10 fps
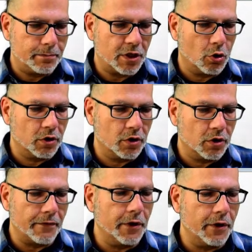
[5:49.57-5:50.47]
because
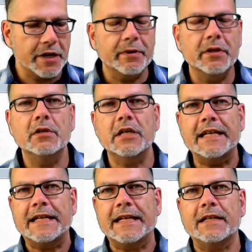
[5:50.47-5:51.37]
the ribbon
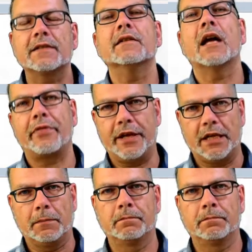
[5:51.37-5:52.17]
is nothing.